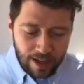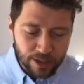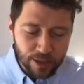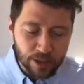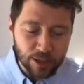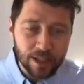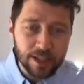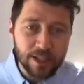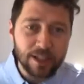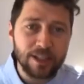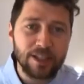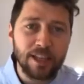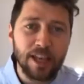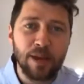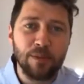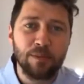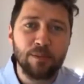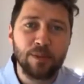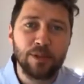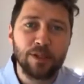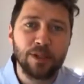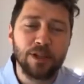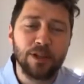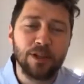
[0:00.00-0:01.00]
So these
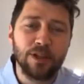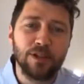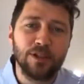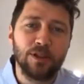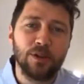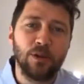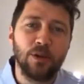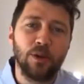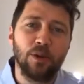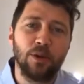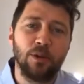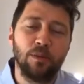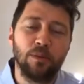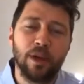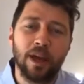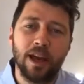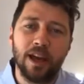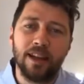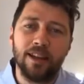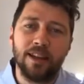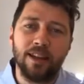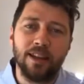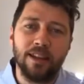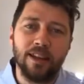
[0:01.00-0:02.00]
episodes are all
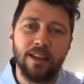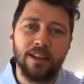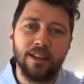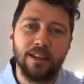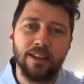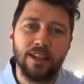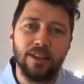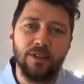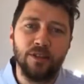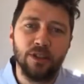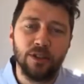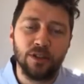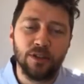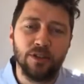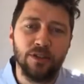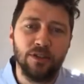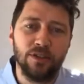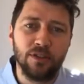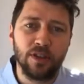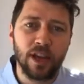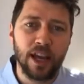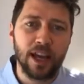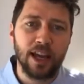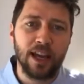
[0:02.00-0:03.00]
about giving you
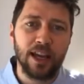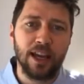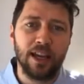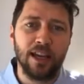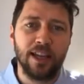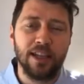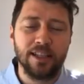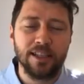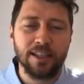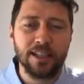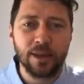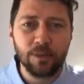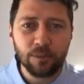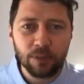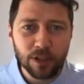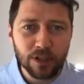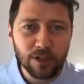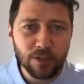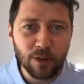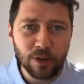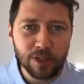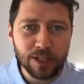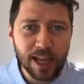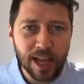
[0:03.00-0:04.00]
a
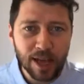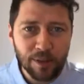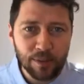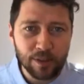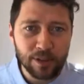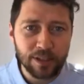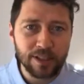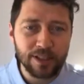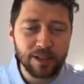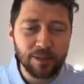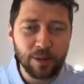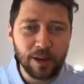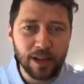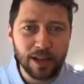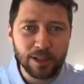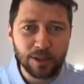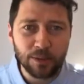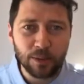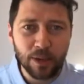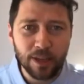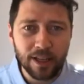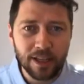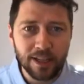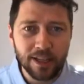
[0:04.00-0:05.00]
summary of what's happened in the
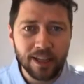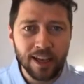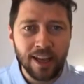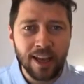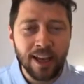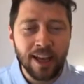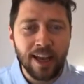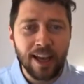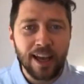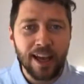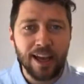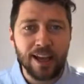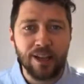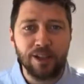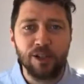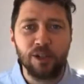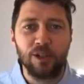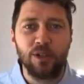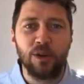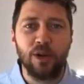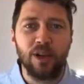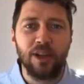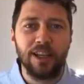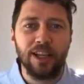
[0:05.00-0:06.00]
past week,
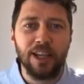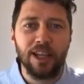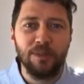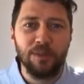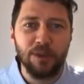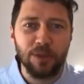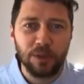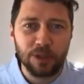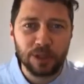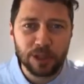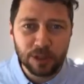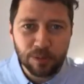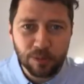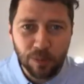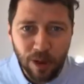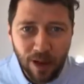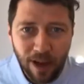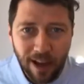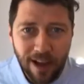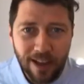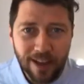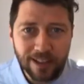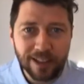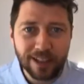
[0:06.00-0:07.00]
to try and keep you
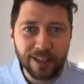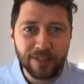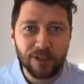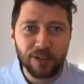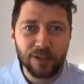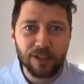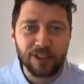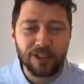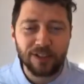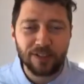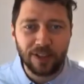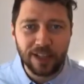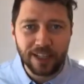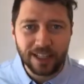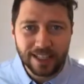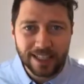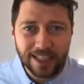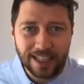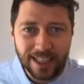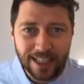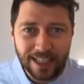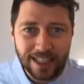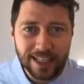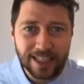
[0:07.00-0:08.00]
inspired, to give you lots of
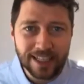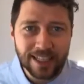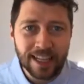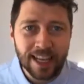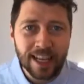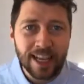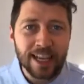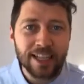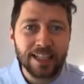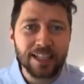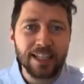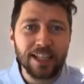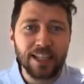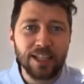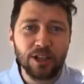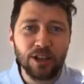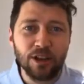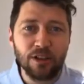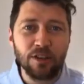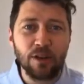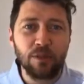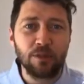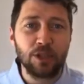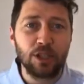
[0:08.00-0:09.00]
ideas, and to let you
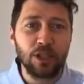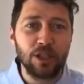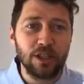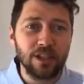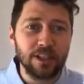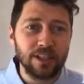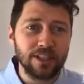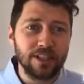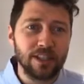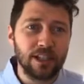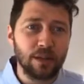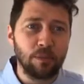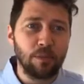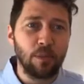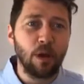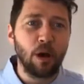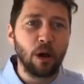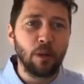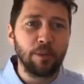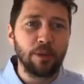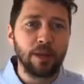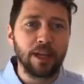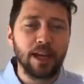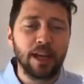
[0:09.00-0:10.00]
know of opportunities that are
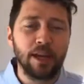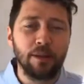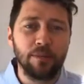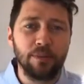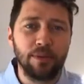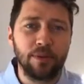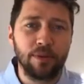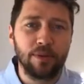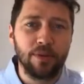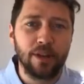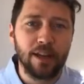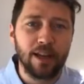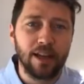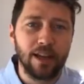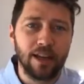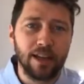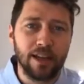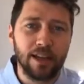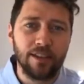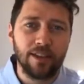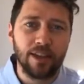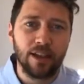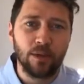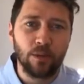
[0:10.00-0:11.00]
popping up
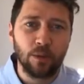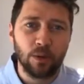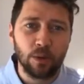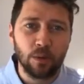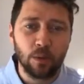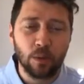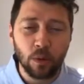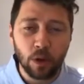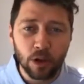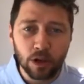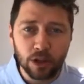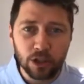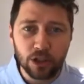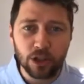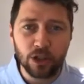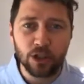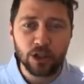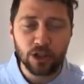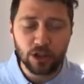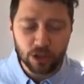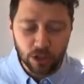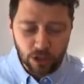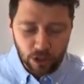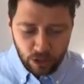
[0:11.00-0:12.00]
that we want
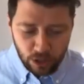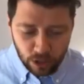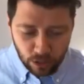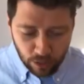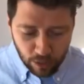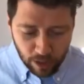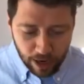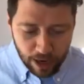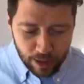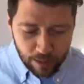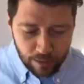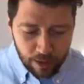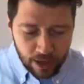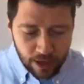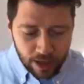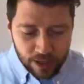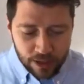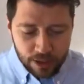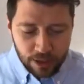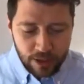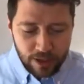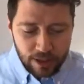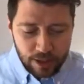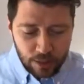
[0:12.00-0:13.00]
you to grab.
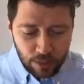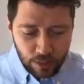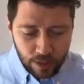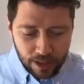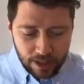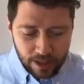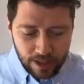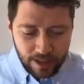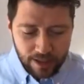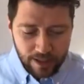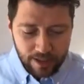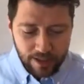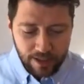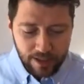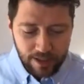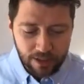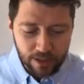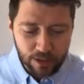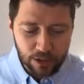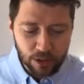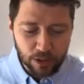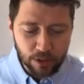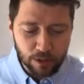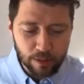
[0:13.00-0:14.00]
So this week,
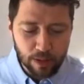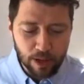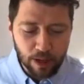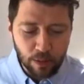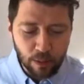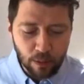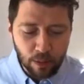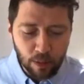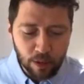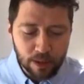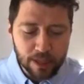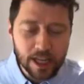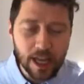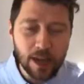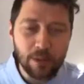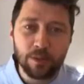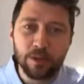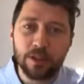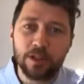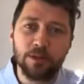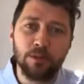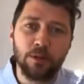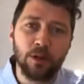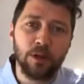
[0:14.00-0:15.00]
I'm going to talk about what's
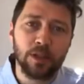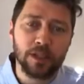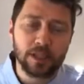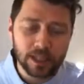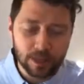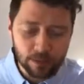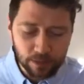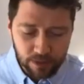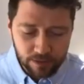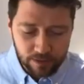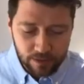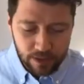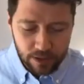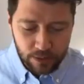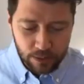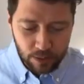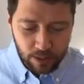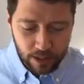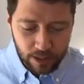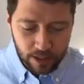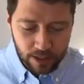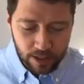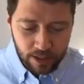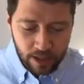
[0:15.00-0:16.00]
happened, as a quick summary of this
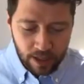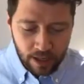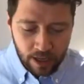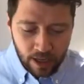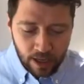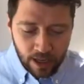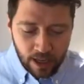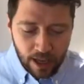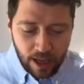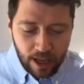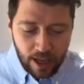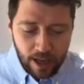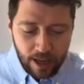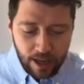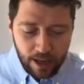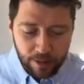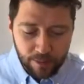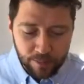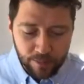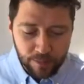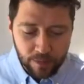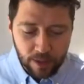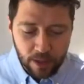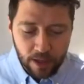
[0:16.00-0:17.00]
week,
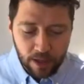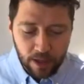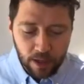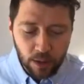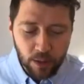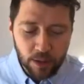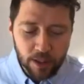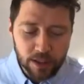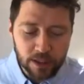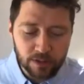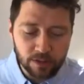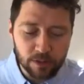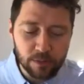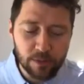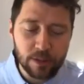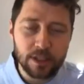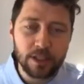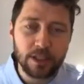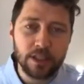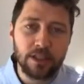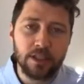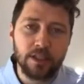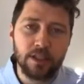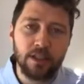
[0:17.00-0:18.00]
a question from a
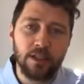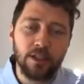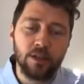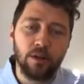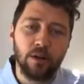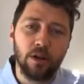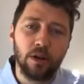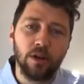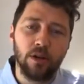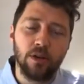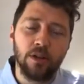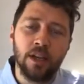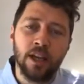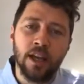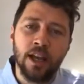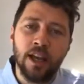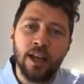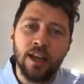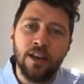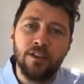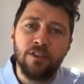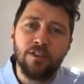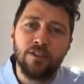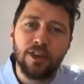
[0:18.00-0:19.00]
16-year-old,
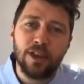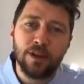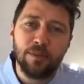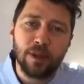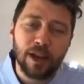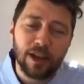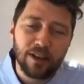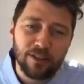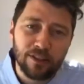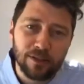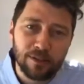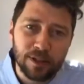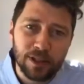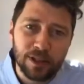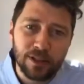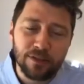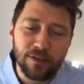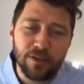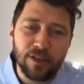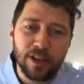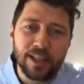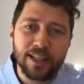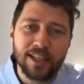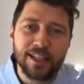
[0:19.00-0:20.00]
feedback from an
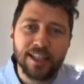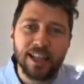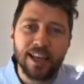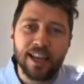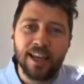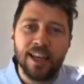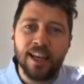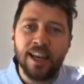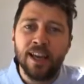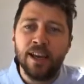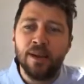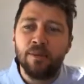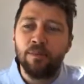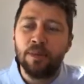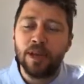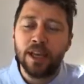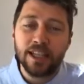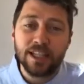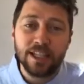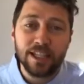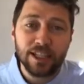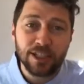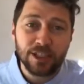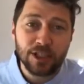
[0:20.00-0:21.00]
investor,
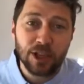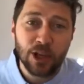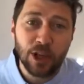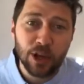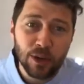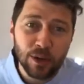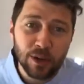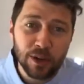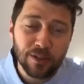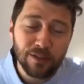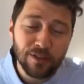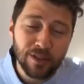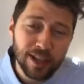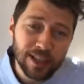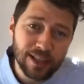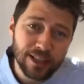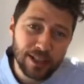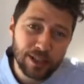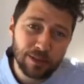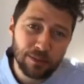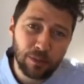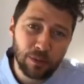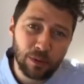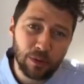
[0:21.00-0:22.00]
pitching to an
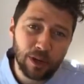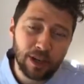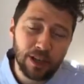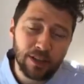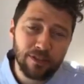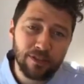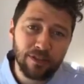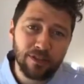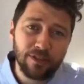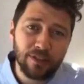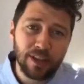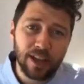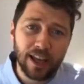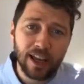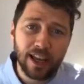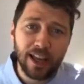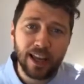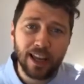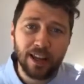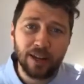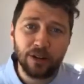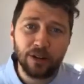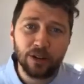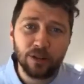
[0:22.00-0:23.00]
investor's brief,
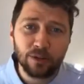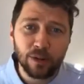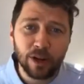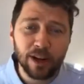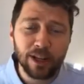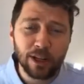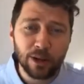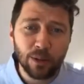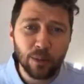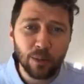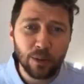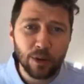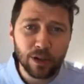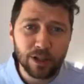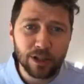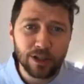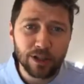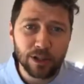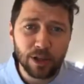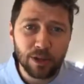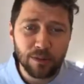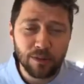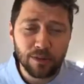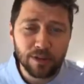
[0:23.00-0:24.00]
and running a
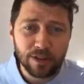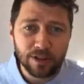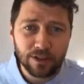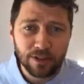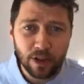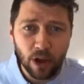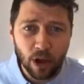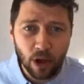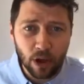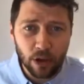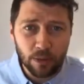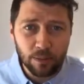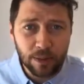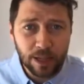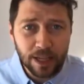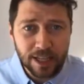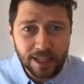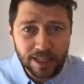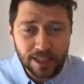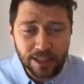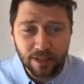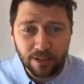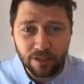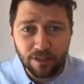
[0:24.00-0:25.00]
workshop on
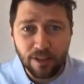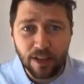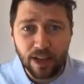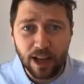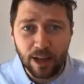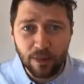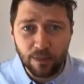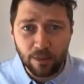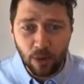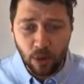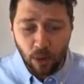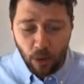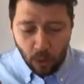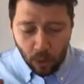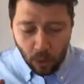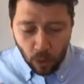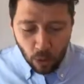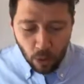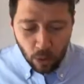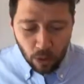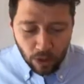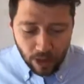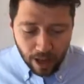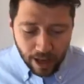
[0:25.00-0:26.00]
pitching a farm,
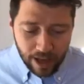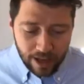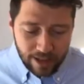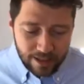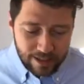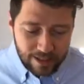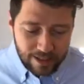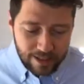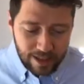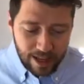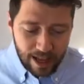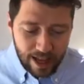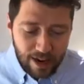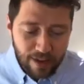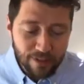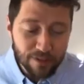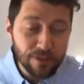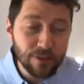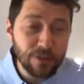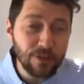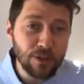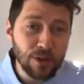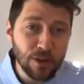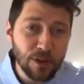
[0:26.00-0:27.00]
all that, and a
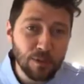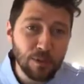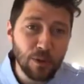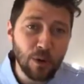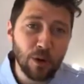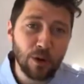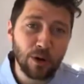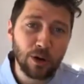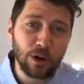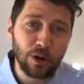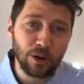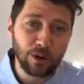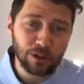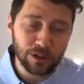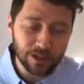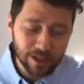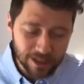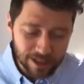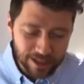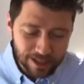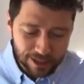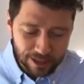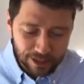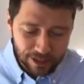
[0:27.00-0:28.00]
few more cool
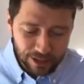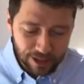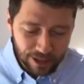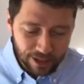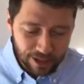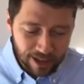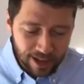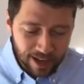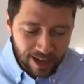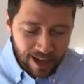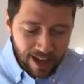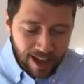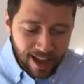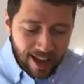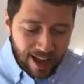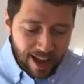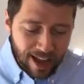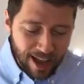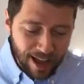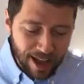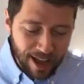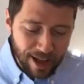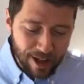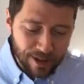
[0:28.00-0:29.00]
things. So
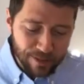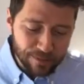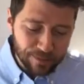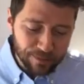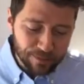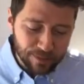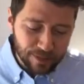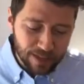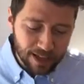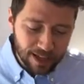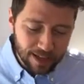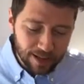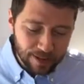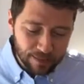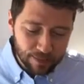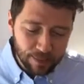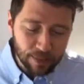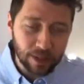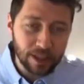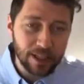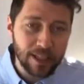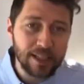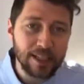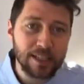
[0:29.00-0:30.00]

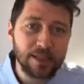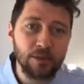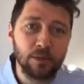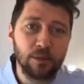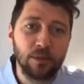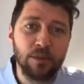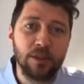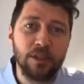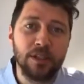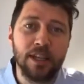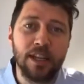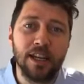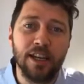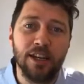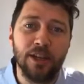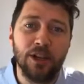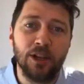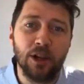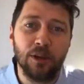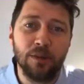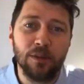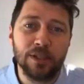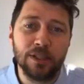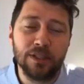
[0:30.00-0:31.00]
please send any
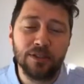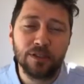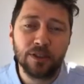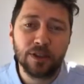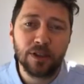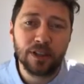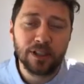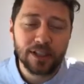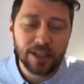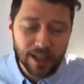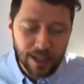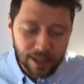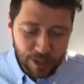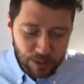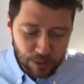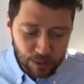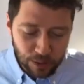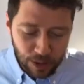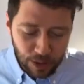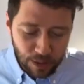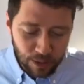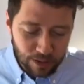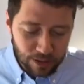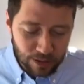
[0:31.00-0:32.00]
comments you've got as
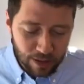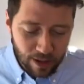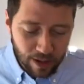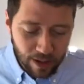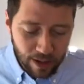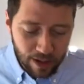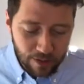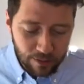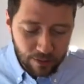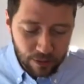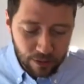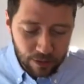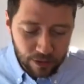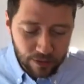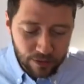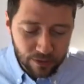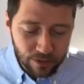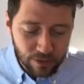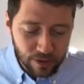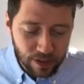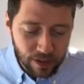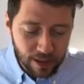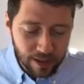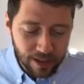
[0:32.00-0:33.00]
we're going live, or
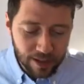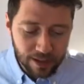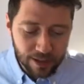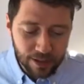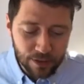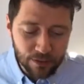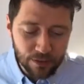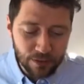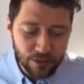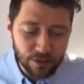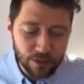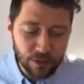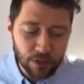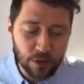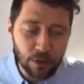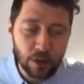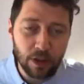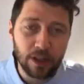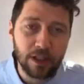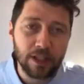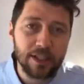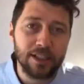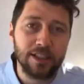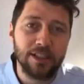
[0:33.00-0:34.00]
if you
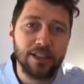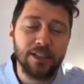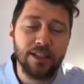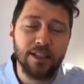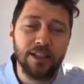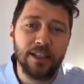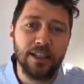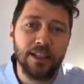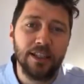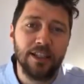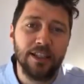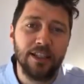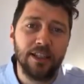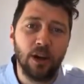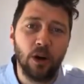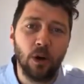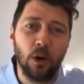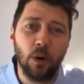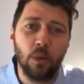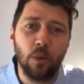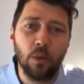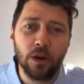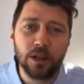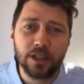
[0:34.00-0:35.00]
are listening
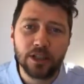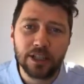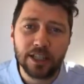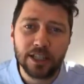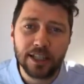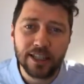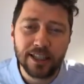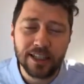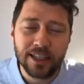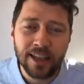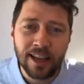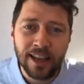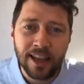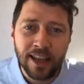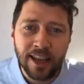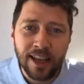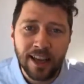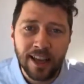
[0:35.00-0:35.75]
or watching